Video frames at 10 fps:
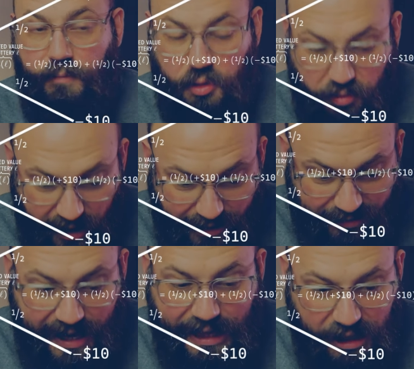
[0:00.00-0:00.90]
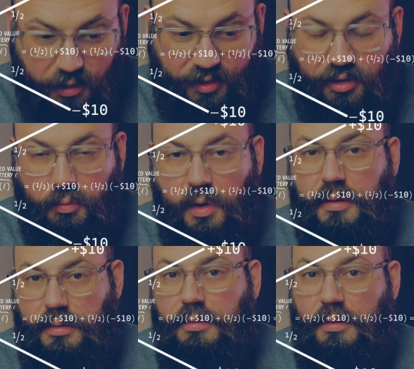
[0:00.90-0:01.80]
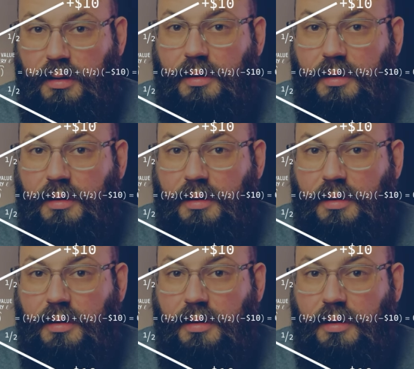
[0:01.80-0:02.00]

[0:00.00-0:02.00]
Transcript: you get exactly what this is worth.